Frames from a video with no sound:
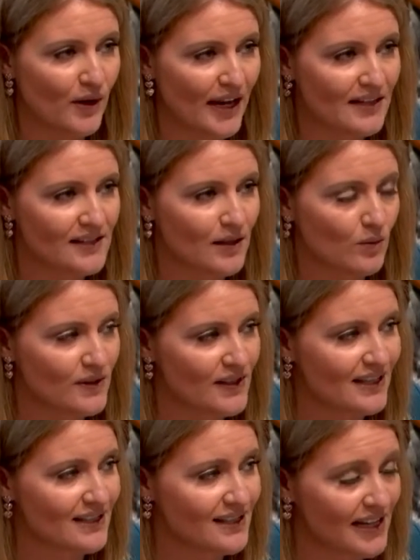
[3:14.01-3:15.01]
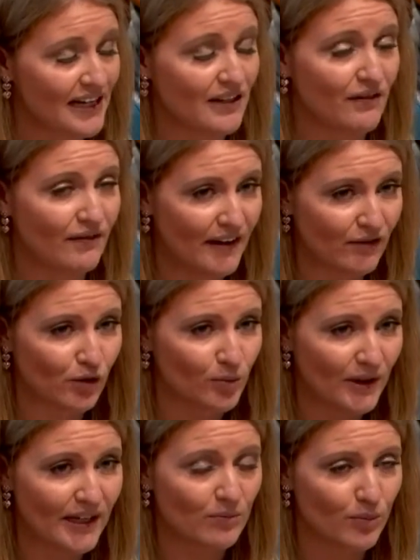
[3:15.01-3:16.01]
case that was then cited
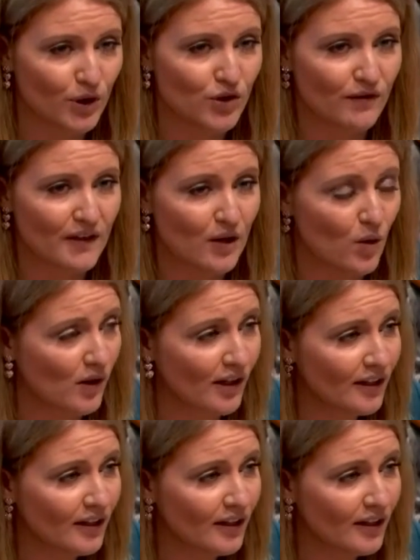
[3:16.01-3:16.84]
favorably in Bush v. Gore,